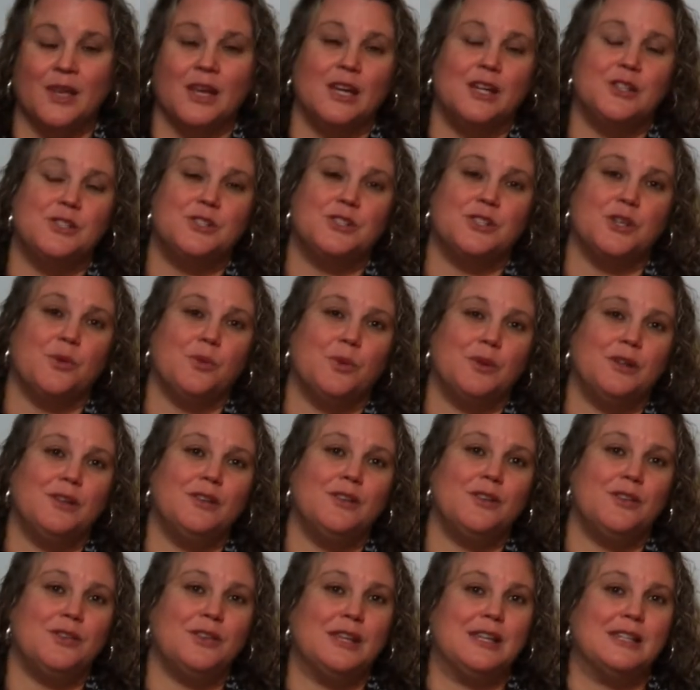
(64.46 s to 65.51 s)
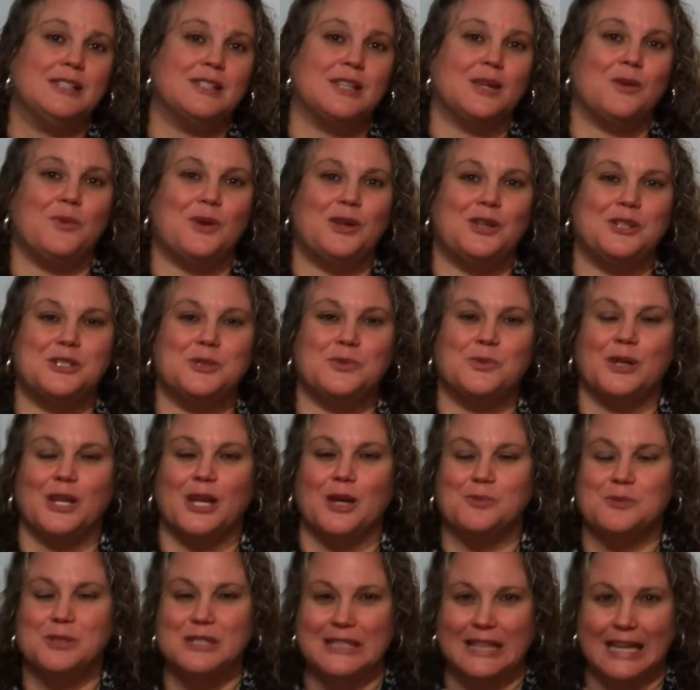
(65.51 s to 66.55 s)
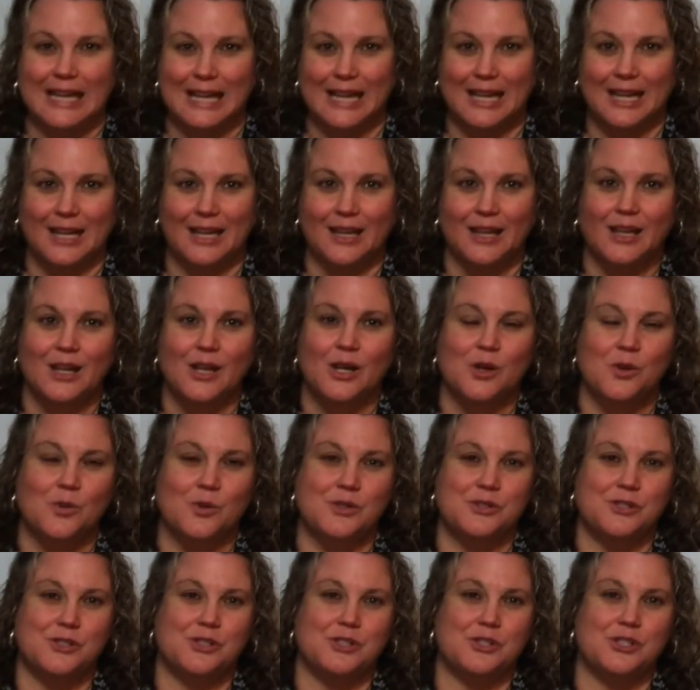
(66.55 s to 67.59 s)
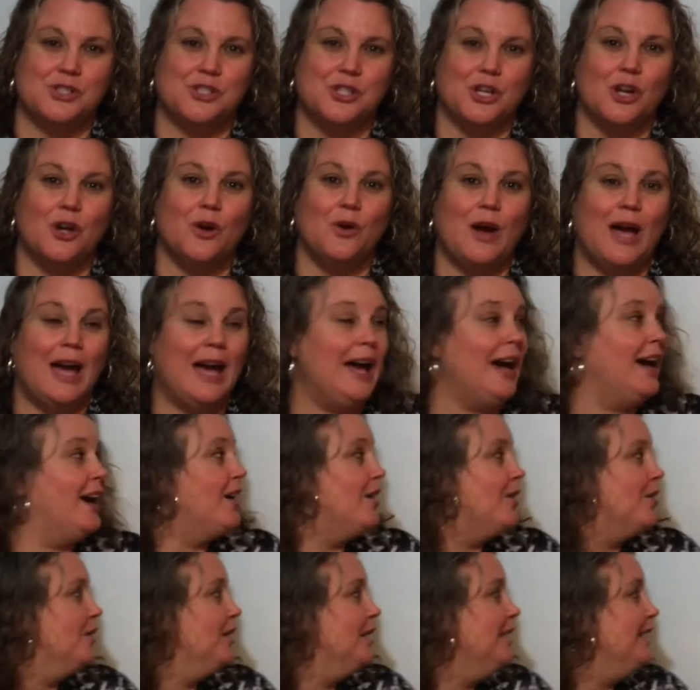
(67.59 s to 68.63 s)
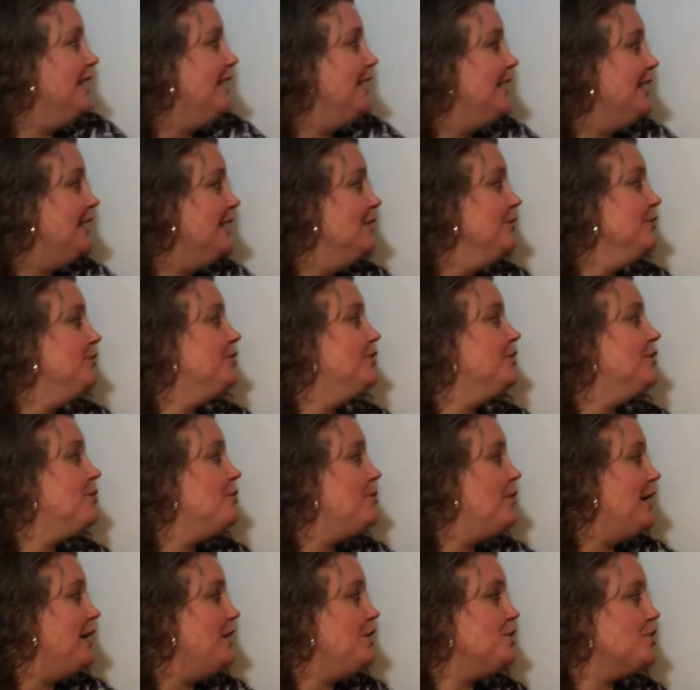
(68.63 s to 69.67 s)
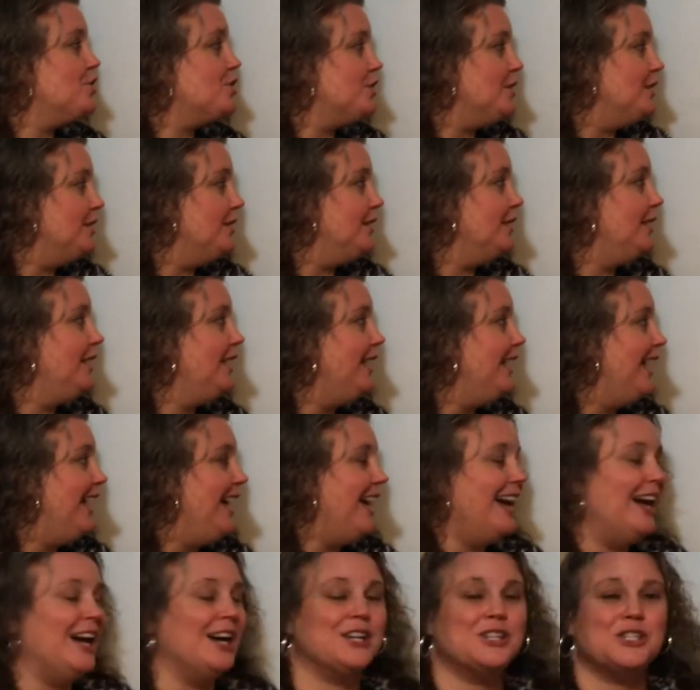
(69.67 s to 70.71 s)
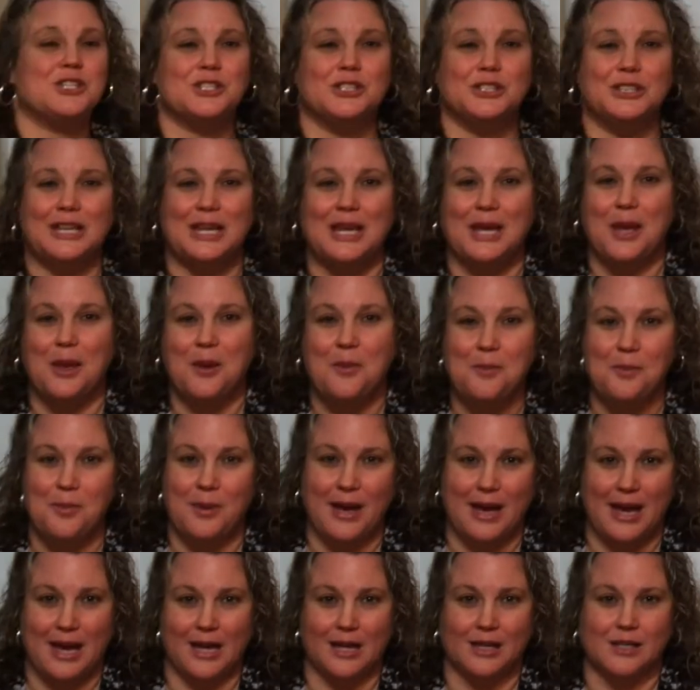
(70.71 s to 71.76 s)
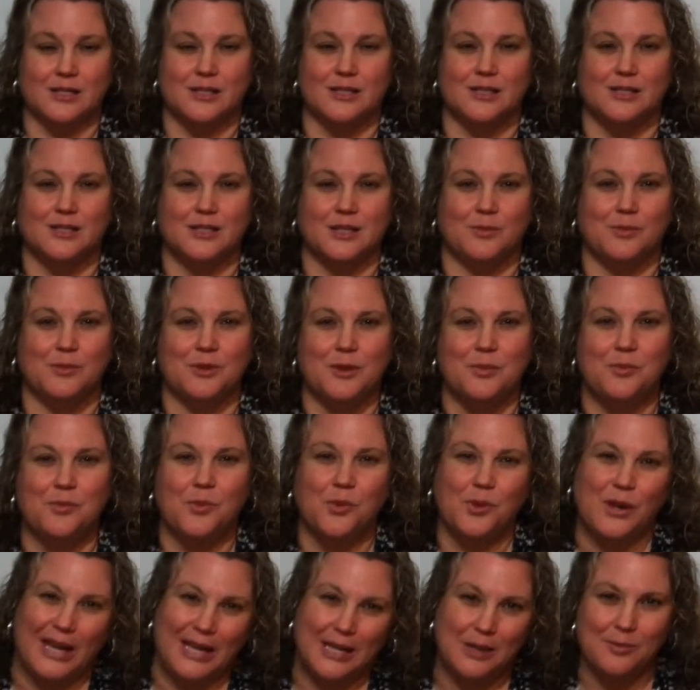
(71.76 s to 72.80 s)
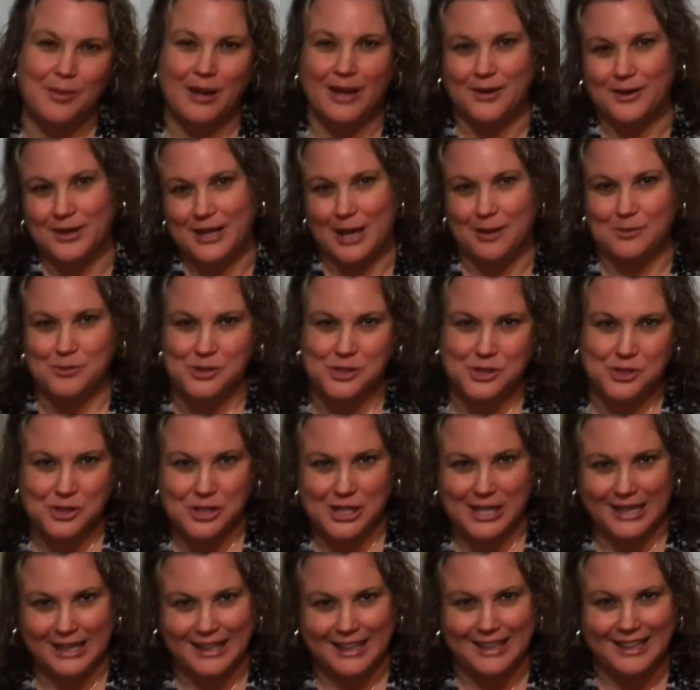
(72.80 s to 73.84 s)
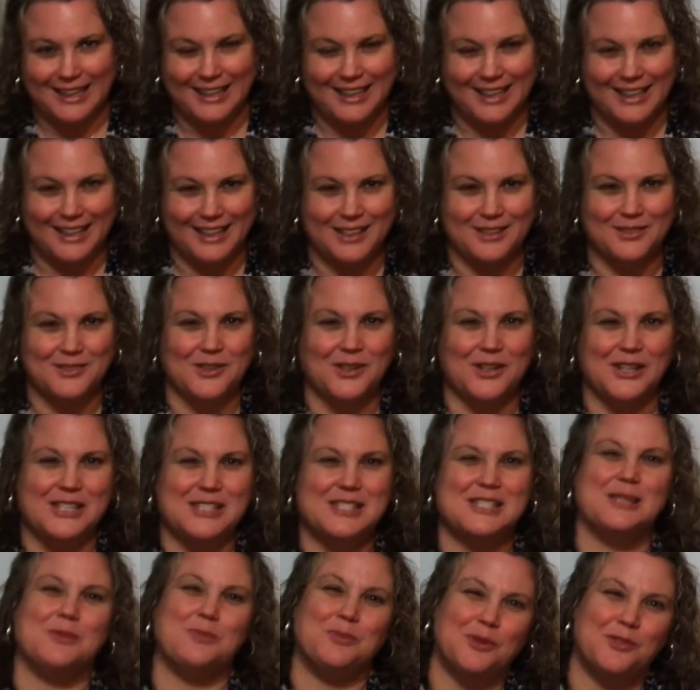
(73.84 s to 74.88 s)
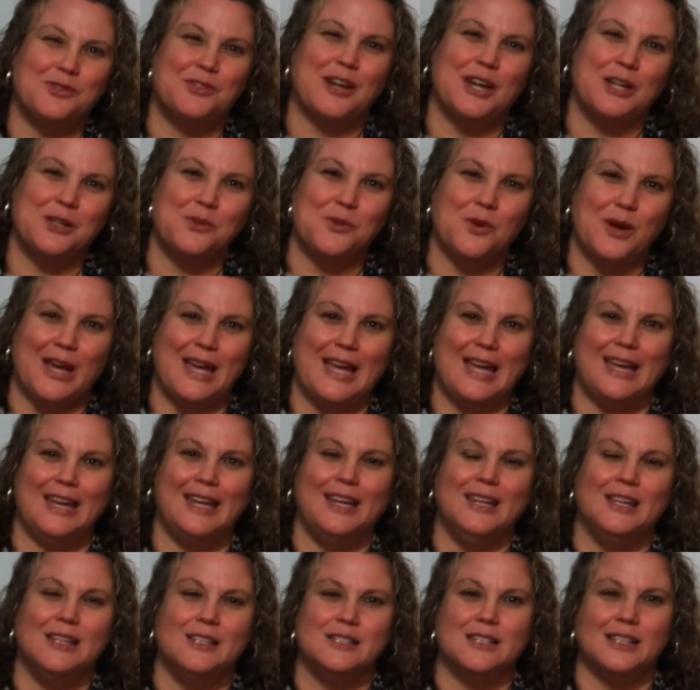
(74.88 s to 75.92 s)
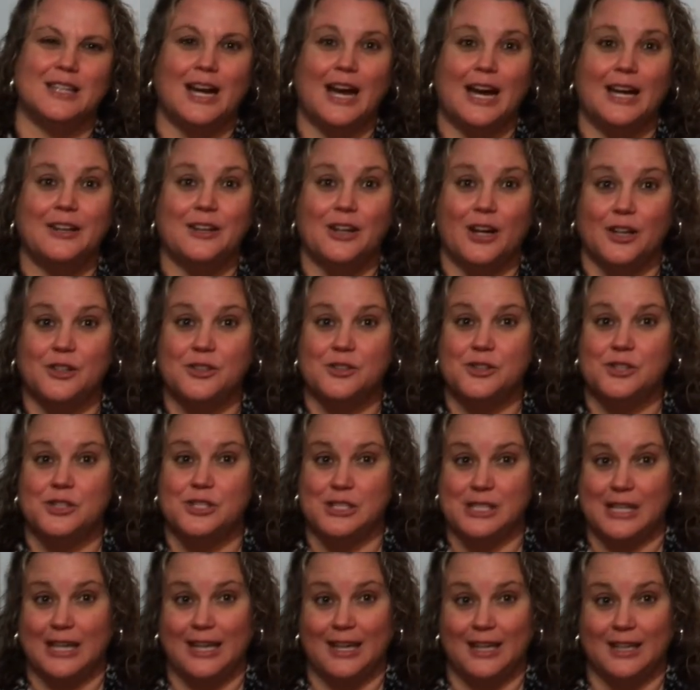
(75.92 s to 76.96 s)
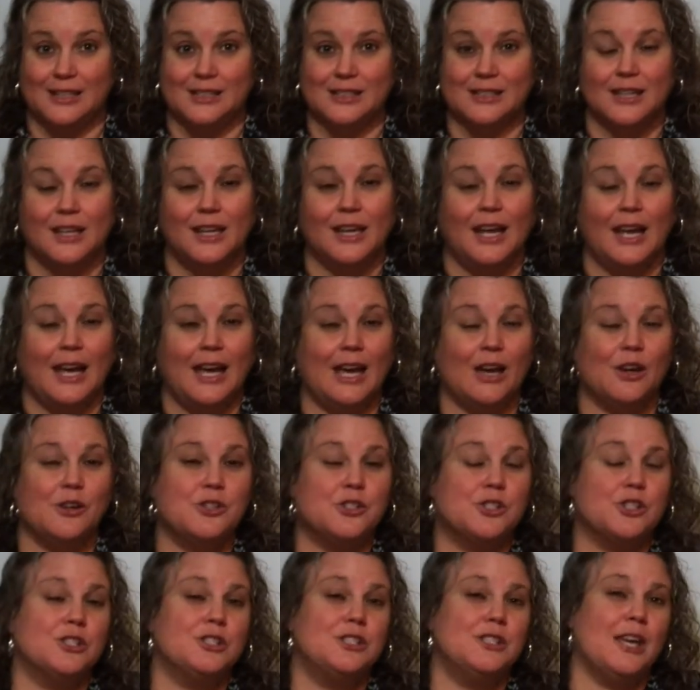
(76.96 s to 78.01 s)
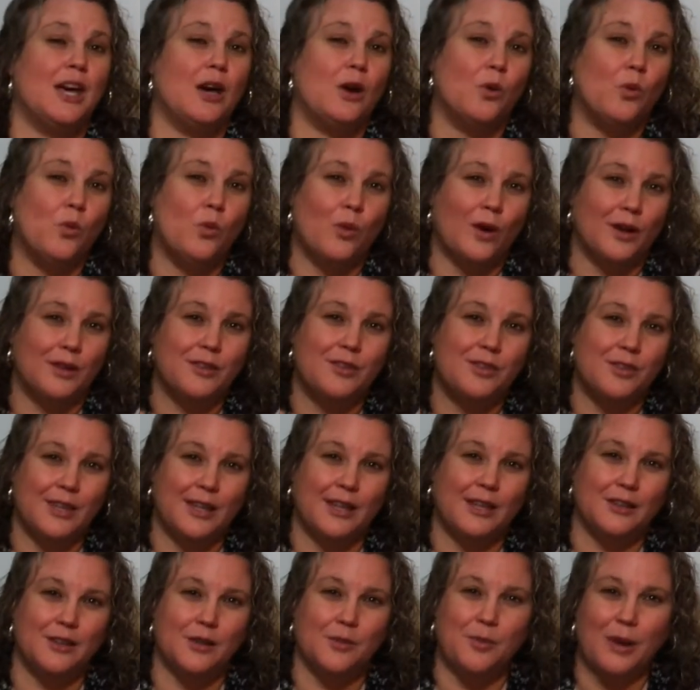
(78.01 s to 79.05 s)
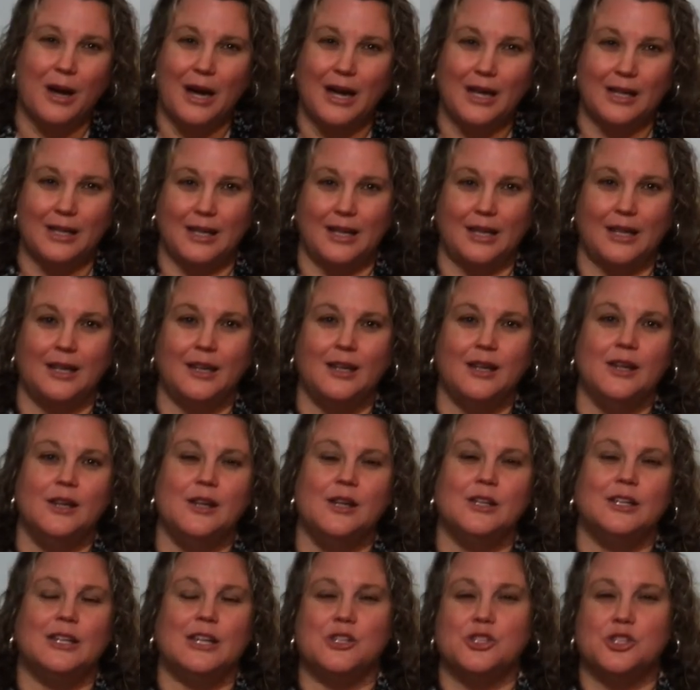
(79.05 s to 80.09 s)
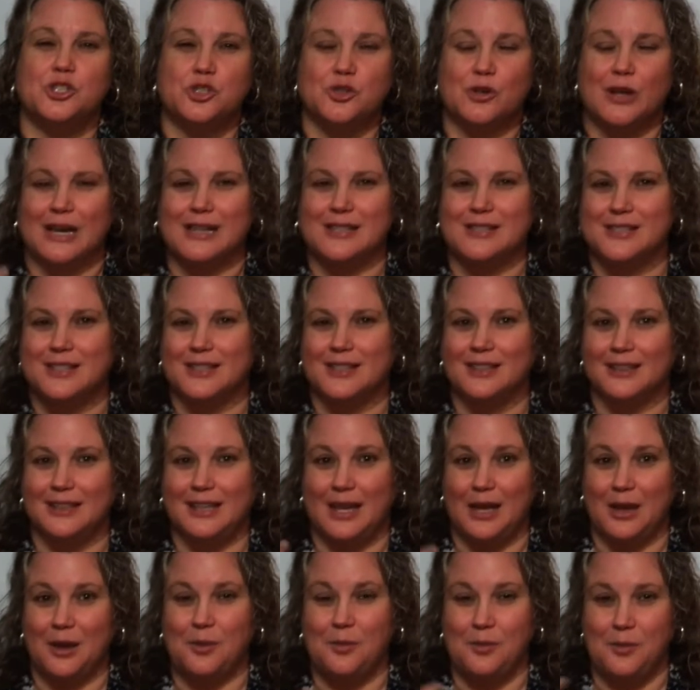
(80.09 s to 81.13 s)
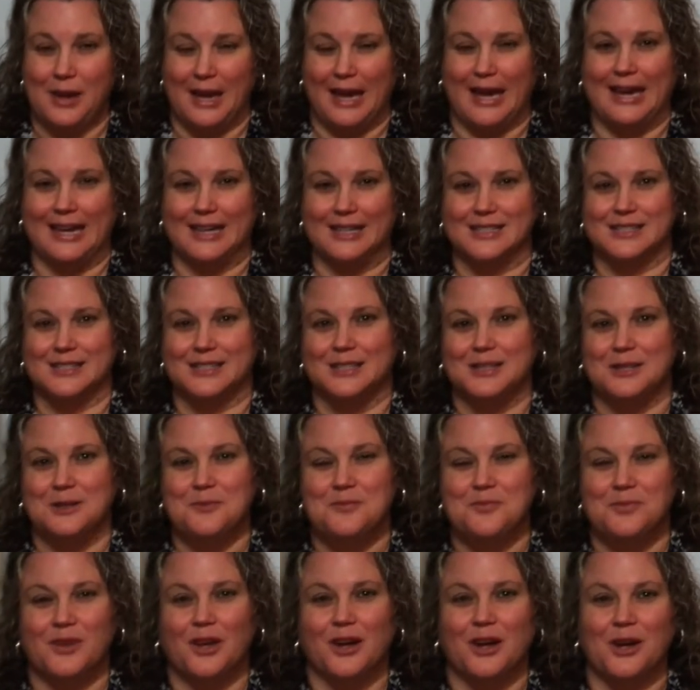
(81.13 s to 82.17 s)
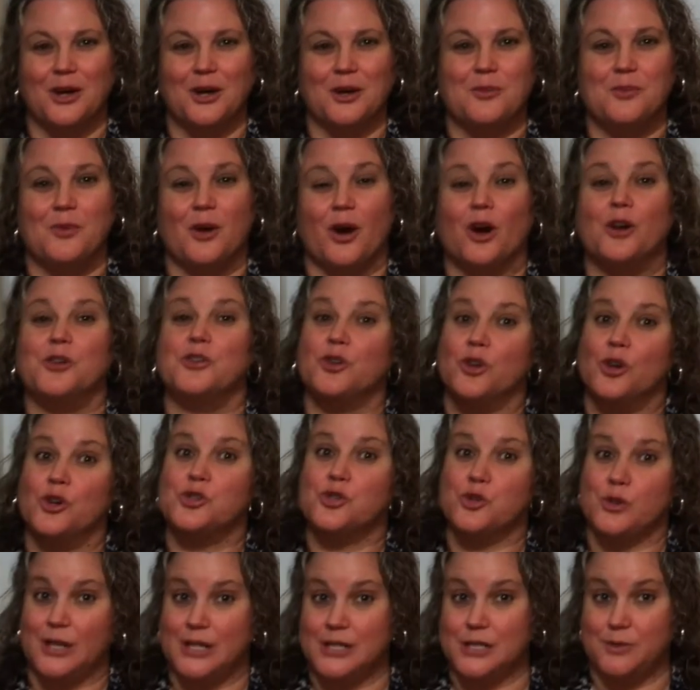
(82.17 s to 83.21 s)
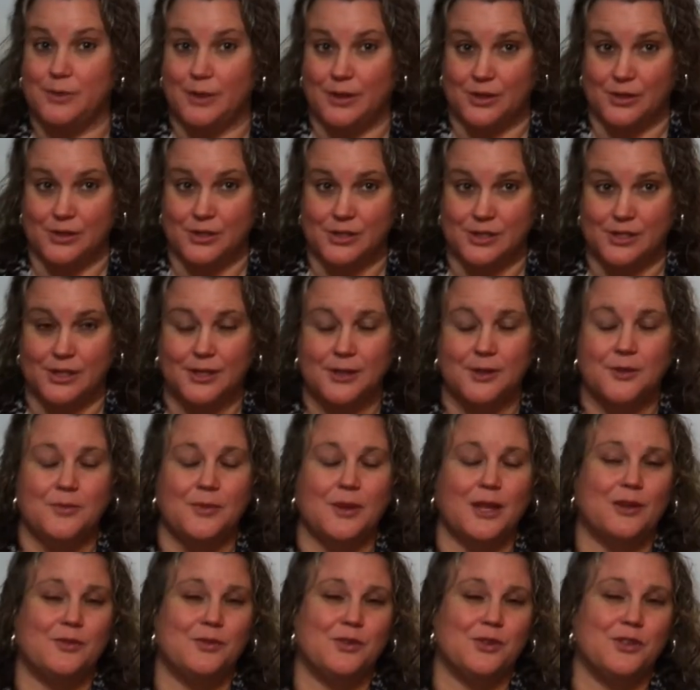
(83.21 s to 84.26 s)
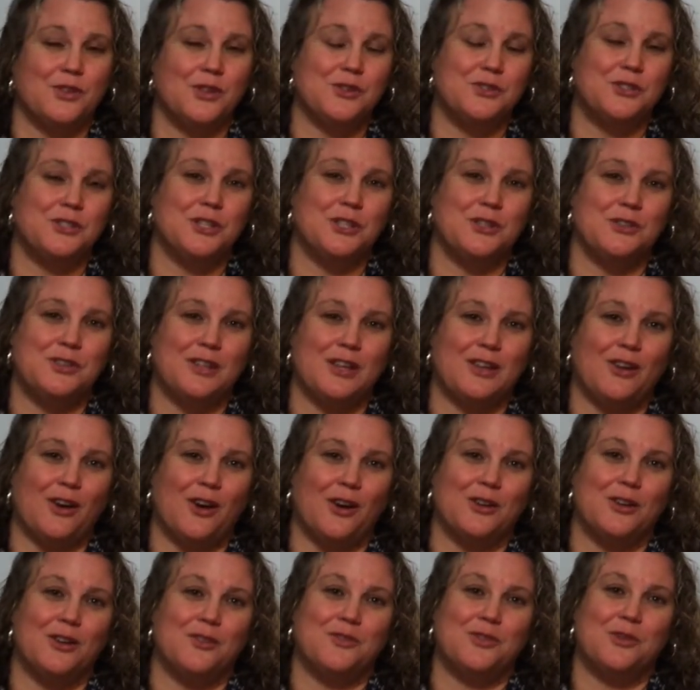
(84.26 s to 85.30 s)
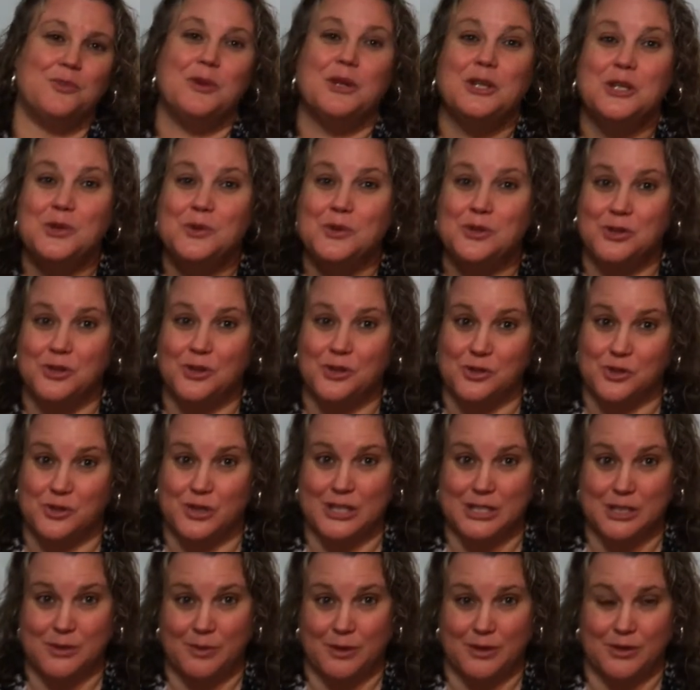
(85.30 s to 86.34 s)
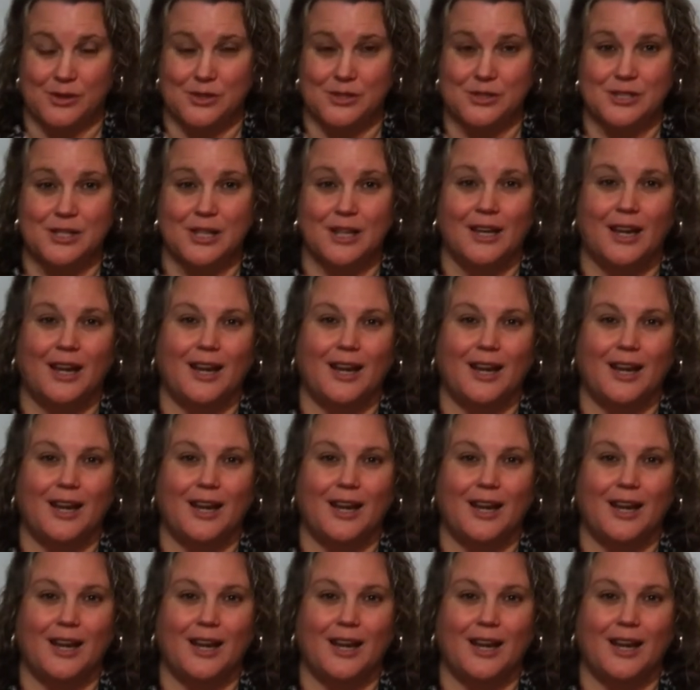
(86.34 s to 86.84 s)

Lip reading: And so one of the things I wanted to bring up today was to show how inflammation actually impacts some of the brain biochemistry in a very simplified way, to kind of understand how just that one thing in the body can drastically impact our neurotransmitters. And for those of you that aren't familiar with neurotransmitters,